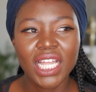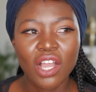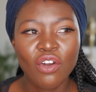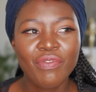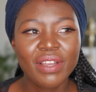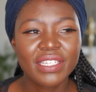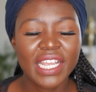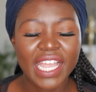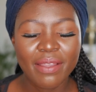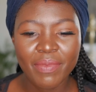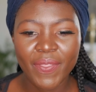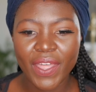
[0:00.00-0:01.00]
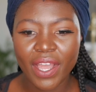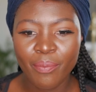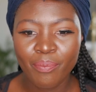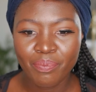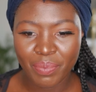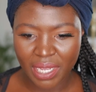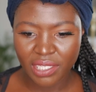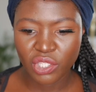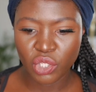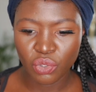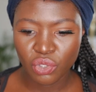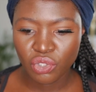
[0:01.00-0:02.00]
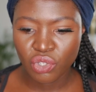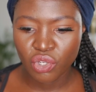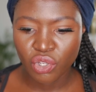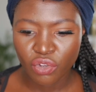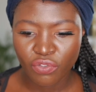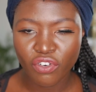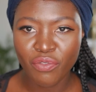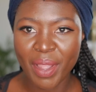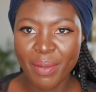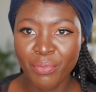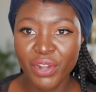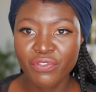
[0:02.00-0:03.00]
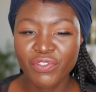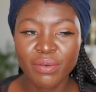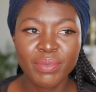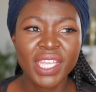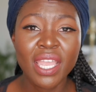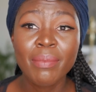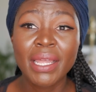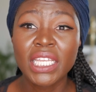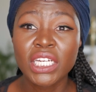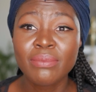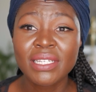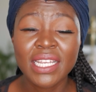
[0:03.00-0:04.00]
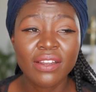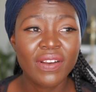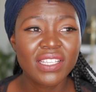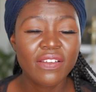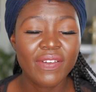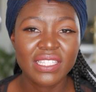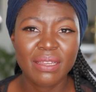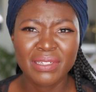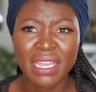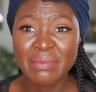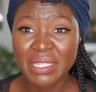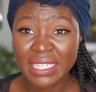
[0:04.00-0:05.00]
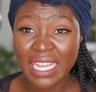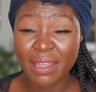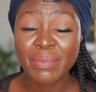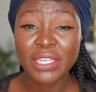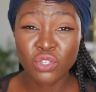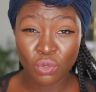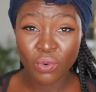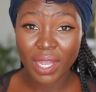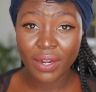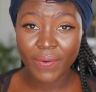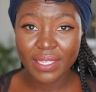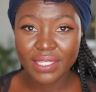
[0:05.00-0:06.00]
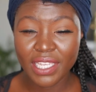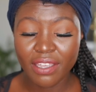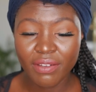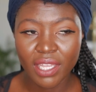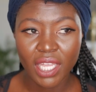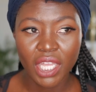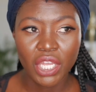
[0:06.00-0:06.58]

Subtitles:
over time the pursuit for my boyfriend became a little bit aggressive, and sometimes it can be too aggressive.